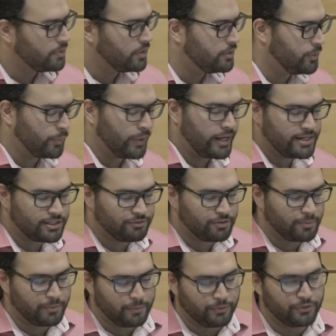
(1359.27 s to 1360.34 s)
race of the
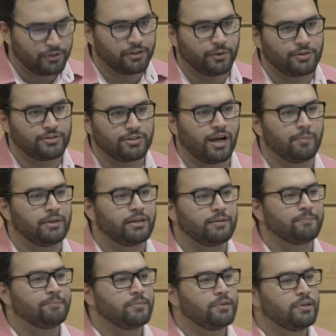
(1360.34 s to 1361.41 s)
people that they were stopping.
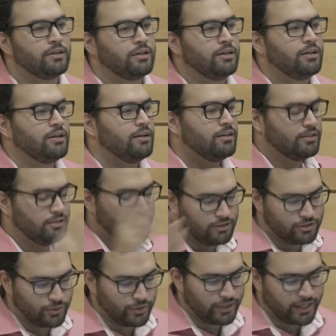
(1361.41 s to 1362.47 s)

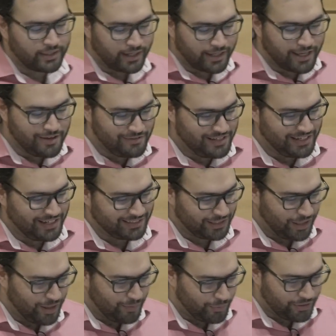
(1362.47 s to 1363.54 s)
So again, that gives us a
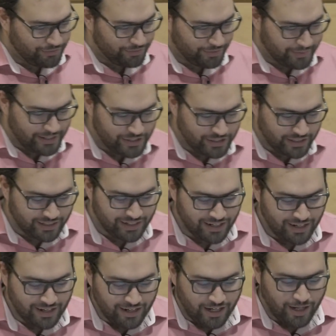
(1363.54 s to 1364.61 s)
lot more information
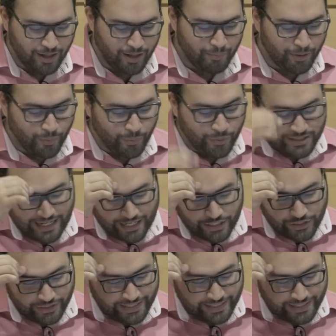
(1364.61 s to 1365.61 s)
about what's actually